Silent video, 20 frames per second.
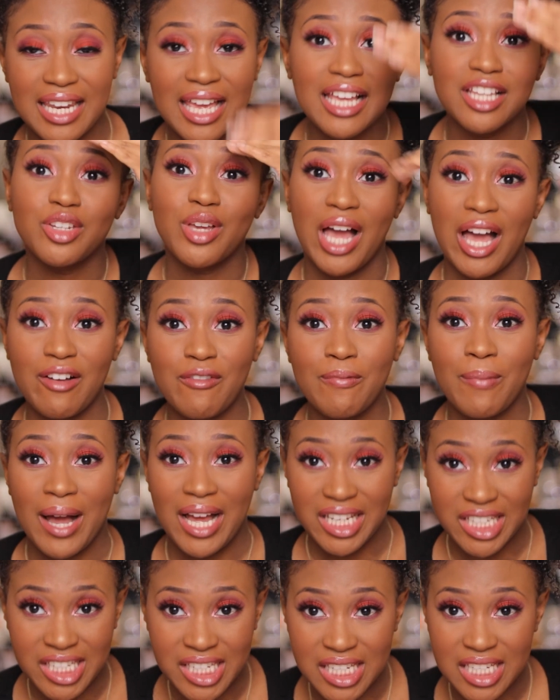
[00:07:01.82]
and you have
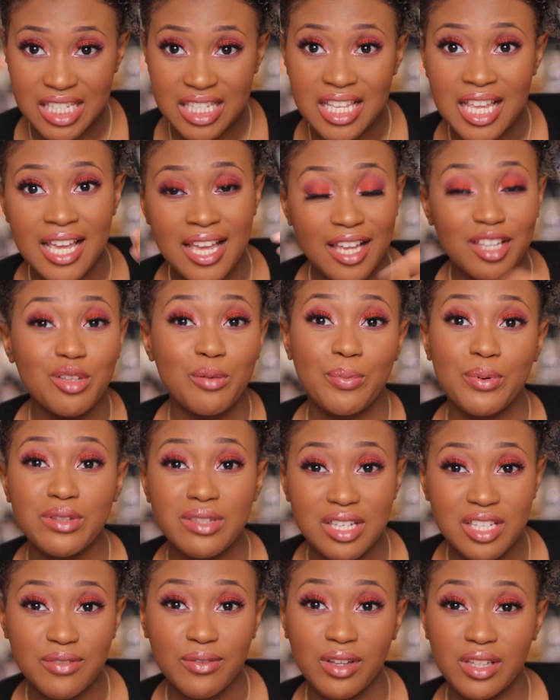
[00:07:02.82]
patches and you put
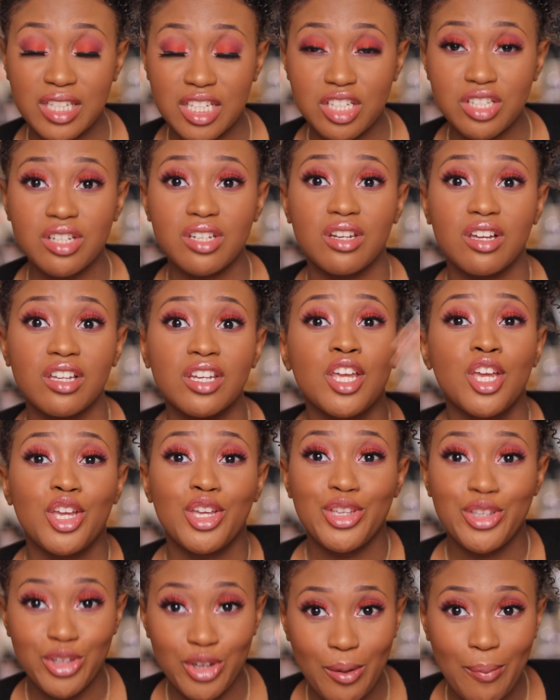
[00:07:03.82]
this foundation on,
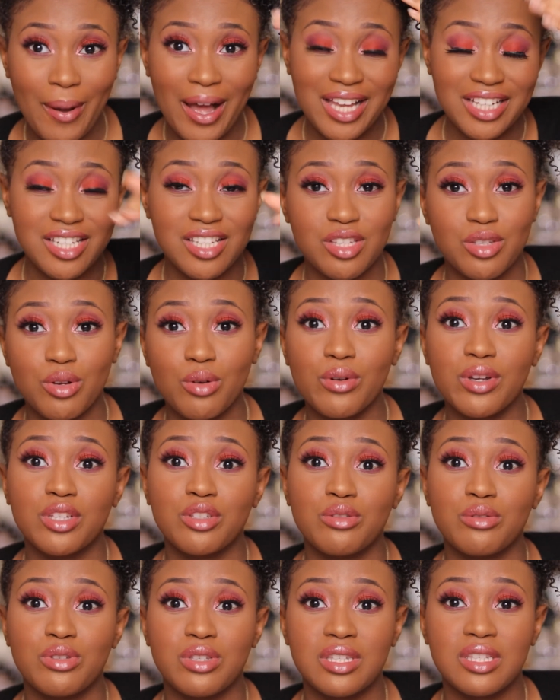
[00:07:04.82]
your patches are going
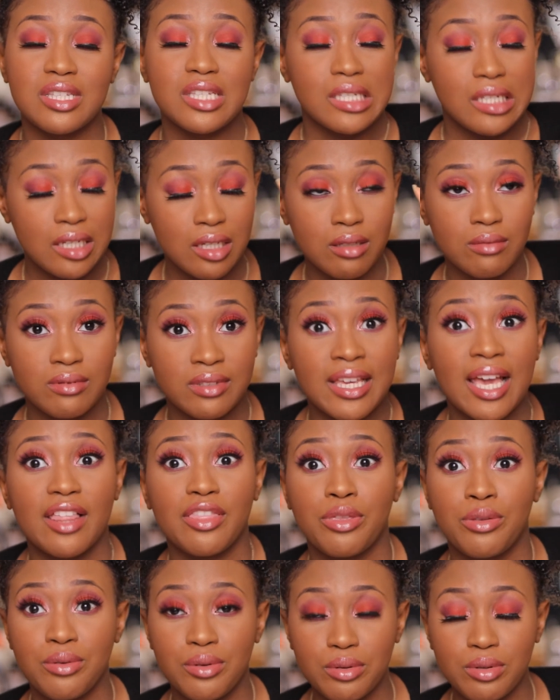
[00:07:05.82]
to get
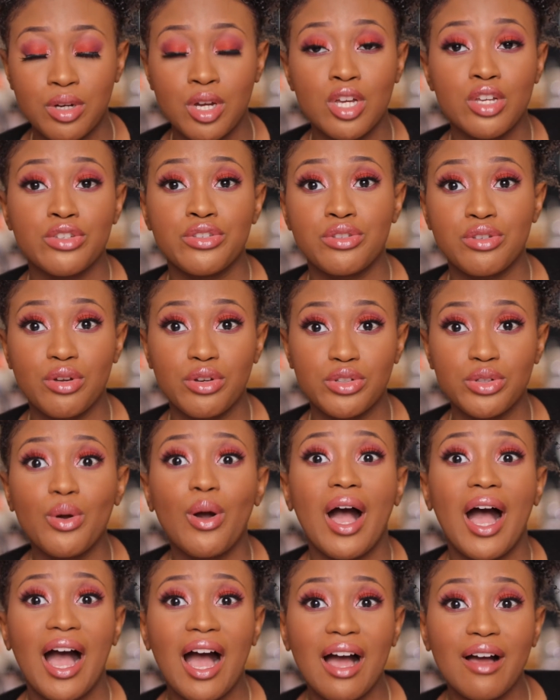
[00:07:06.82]
through. So you
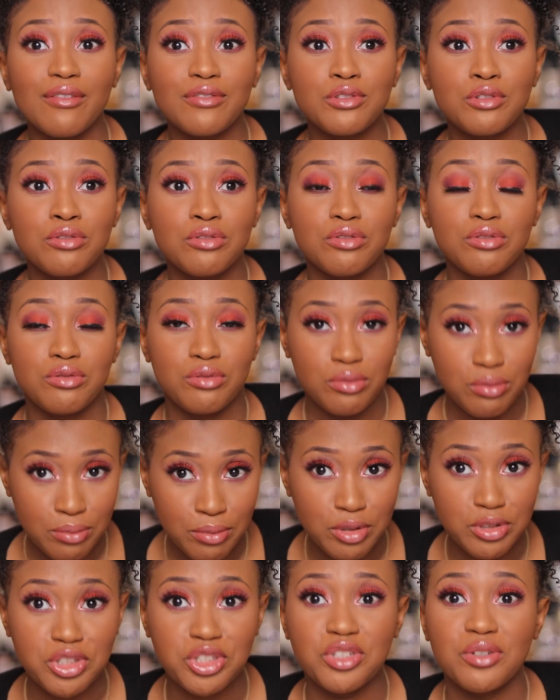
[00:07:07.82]
have to
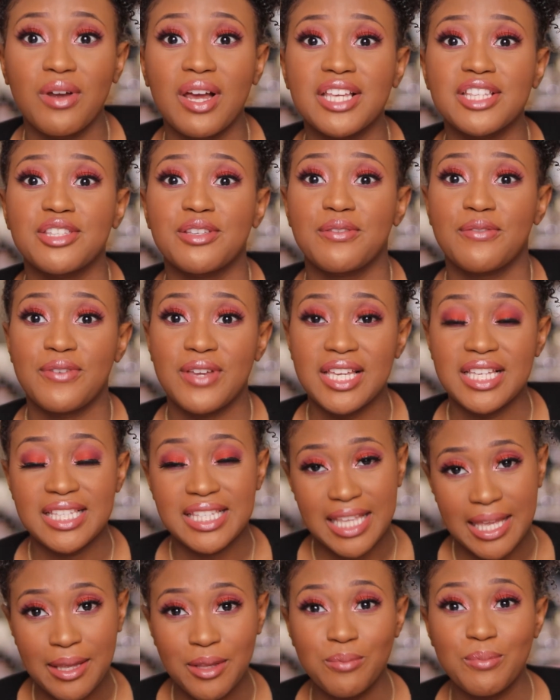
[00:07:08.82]
moisturize your face
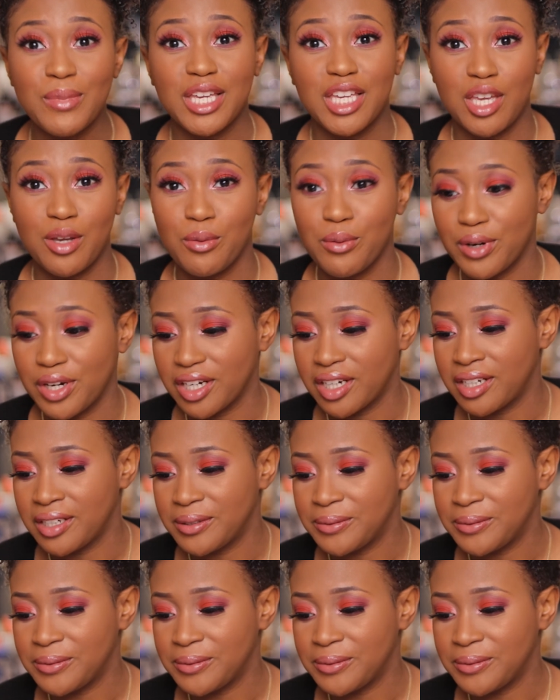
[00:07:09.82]
and make it work.